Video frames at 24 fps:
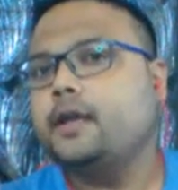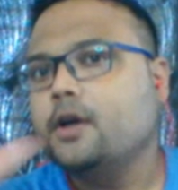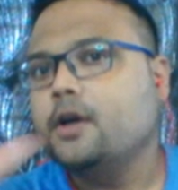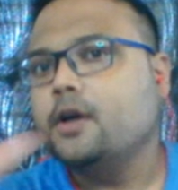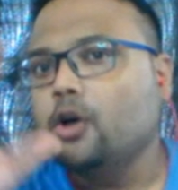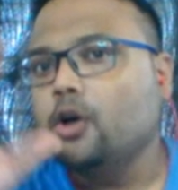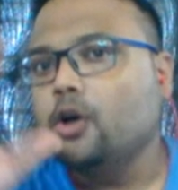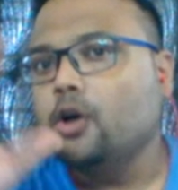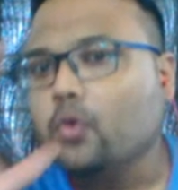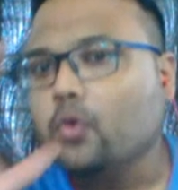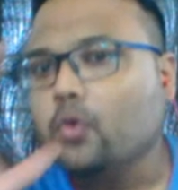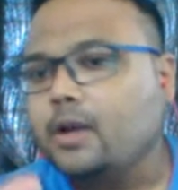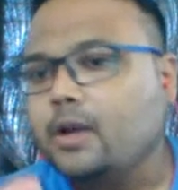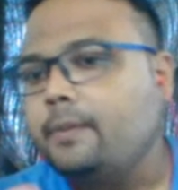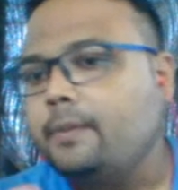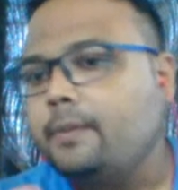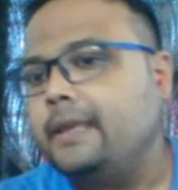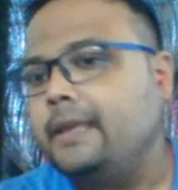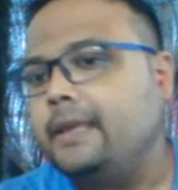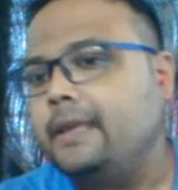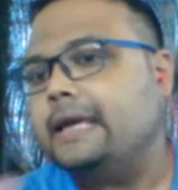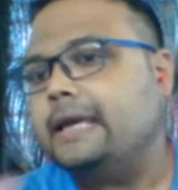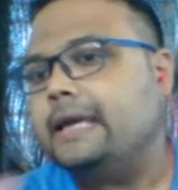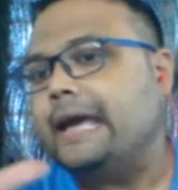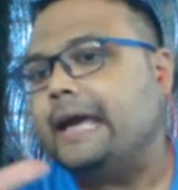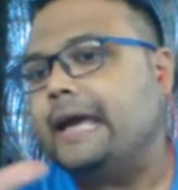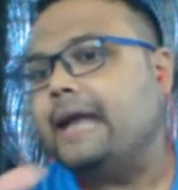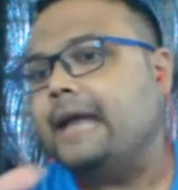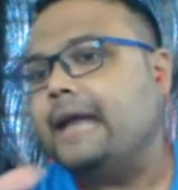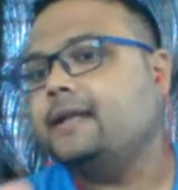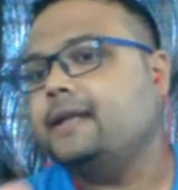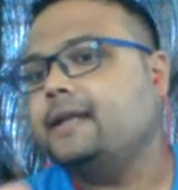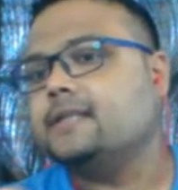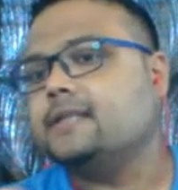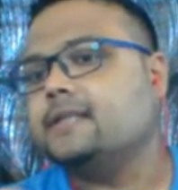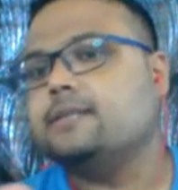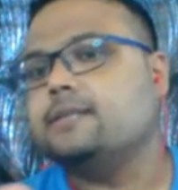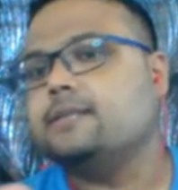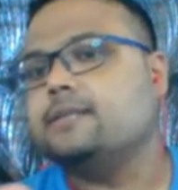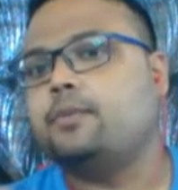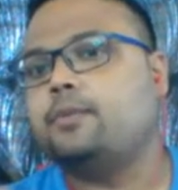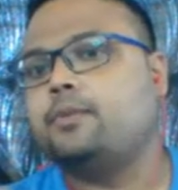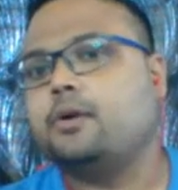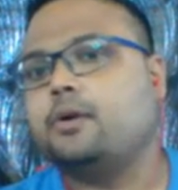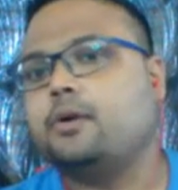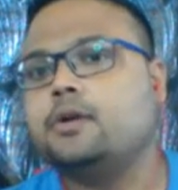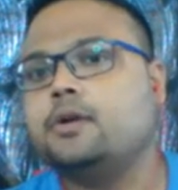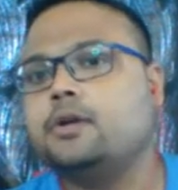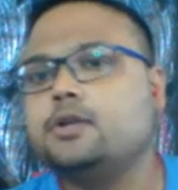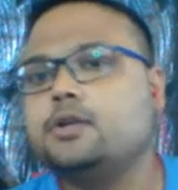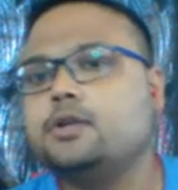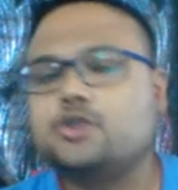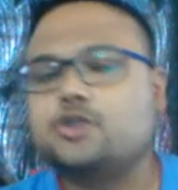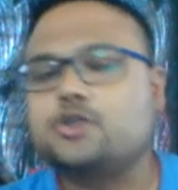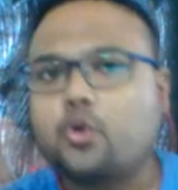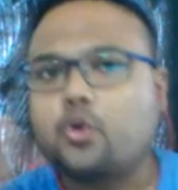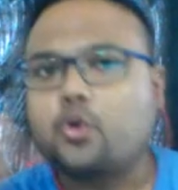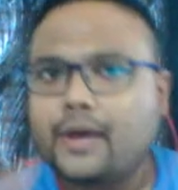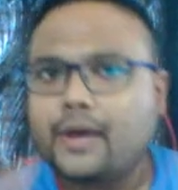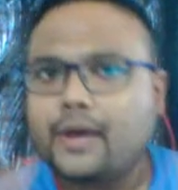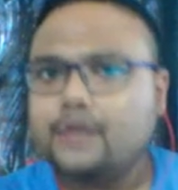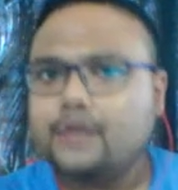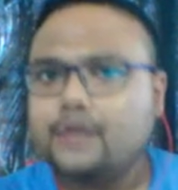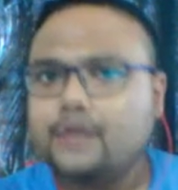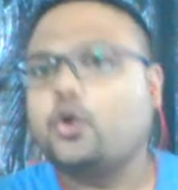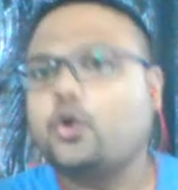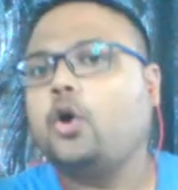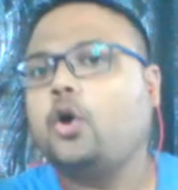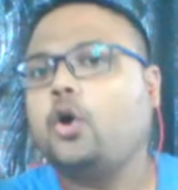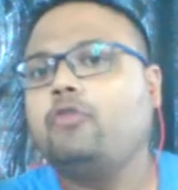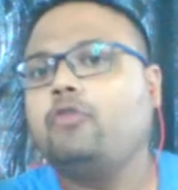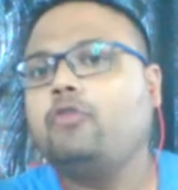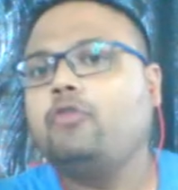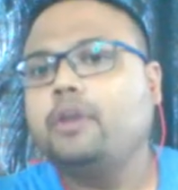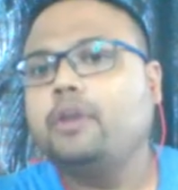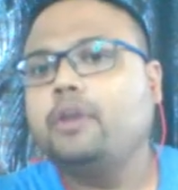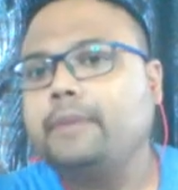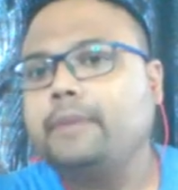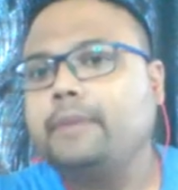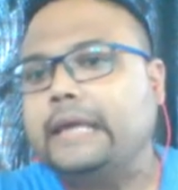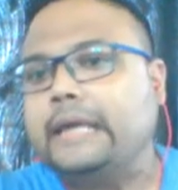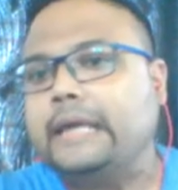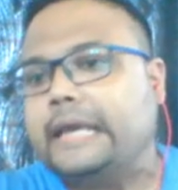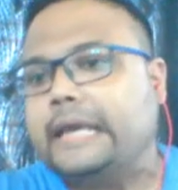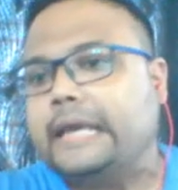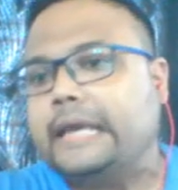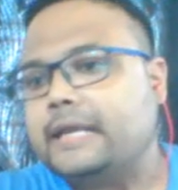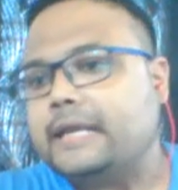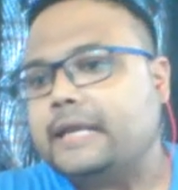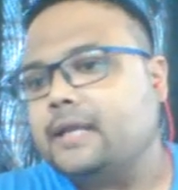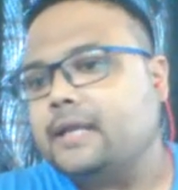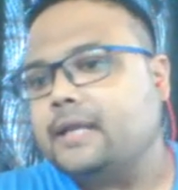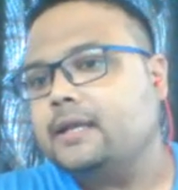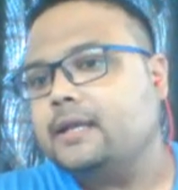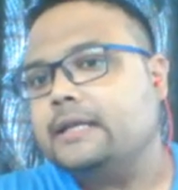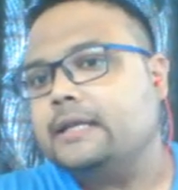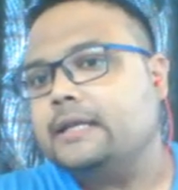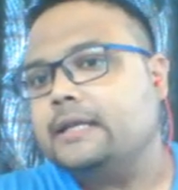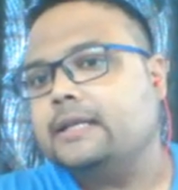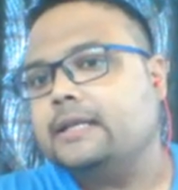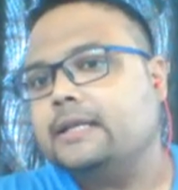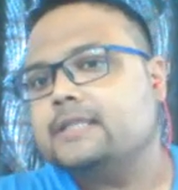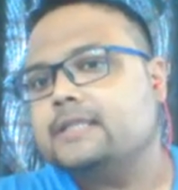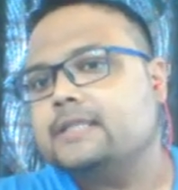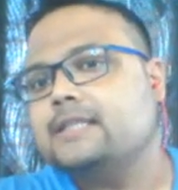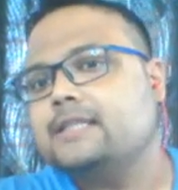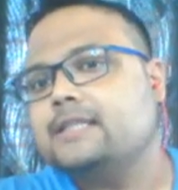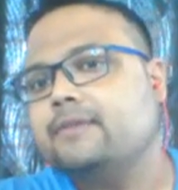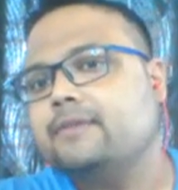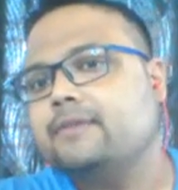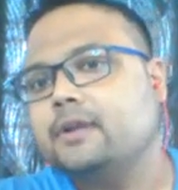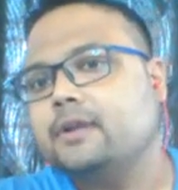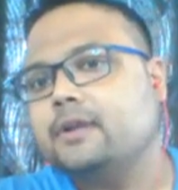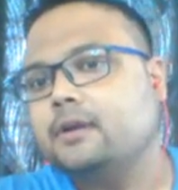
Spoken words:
will be at the support. So when gold will be hitting this level,